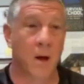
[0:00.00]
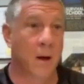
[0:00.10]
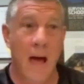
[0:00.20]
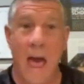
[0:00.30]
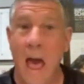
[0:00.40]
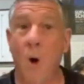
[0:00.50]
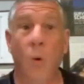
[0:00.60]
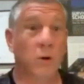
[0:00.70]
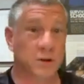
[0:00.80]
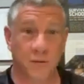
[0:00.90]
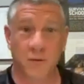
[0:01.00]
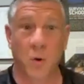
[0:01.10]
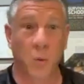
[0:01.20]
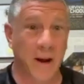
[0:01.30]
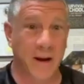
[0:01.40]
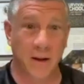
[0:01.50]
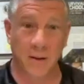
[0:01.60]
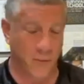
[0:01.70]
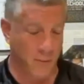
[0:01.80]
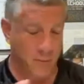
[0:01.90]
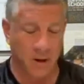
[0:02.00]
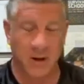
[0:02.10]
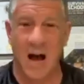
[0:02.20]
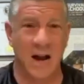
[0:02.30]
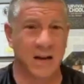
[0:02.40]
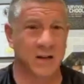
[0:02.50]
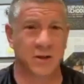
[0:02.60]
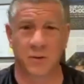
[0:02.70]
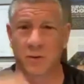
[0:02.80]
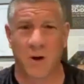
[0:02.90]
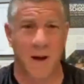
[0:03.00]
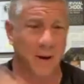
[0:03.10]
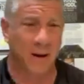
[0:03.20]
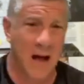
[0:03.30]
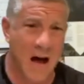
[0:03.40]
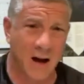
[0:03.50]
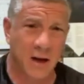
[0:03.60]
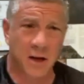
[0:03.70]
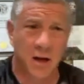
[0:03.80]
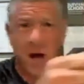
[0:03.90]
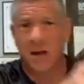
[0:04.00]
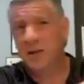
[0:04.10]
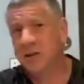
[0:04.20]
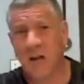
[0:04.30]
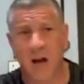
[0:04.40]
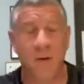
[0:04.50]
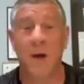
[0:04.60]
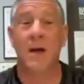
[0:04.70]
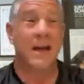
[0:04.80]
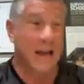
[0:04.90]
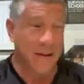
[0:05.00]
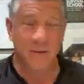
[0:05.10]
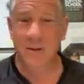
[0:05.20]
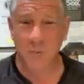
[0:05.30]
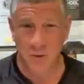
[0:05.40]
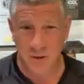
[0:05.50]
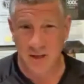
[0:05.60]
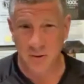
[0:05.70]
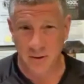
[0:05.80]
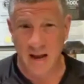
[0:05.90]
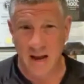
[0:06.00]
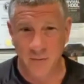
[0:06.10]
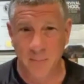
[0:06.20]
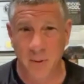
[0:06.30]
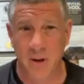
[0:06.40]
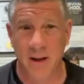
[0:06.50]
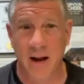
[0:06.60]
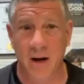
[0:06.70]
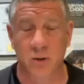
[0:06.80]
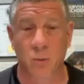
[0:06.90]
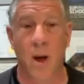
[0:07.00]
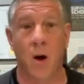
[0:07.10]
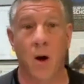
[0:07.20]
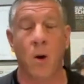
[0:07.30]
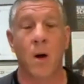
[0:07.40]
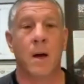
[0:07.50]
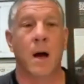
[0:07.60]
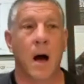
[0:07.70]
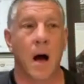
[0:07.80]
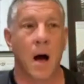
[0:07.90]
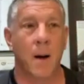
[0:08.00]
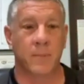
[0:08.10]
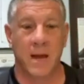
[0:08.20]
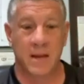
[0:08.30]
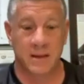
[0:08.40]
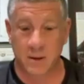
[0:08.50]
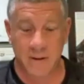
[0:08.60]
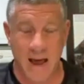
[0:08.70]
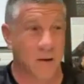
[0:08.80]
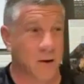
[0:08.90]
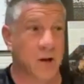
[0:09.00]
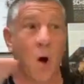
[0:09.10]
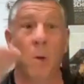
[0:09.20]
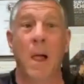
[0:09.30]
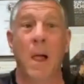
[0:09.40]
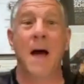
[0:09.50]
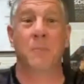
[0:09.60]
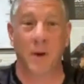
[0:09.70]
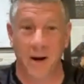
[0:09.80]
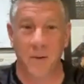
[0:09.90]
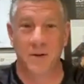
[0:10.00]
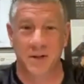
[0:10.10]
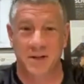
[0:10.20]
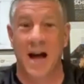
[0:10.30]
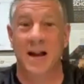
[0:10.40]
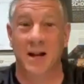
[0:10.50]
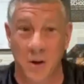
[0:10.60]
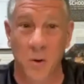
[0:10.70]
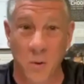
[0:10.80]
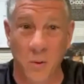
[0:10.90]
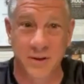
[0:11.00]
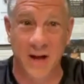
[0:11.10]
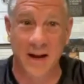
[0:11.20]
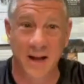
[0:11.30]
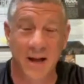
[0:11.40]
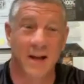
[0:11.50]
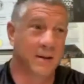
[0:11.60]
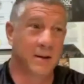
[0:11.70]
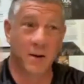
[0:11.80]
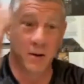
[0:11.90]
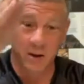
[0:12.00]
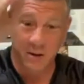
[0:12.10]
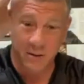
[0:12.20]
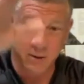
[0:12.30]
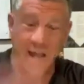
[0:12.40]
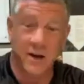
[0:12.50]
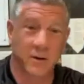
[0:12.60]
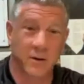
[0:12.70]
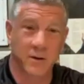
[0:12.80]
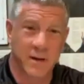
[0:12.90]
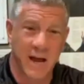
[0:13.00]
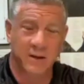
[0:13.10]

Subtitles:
hours of curriculum from their katas to Krav Maga, gun stuff, even some jiu-jitsu things we put in there as well. And so now there's a whole library, which is kind of cool. It's like, so the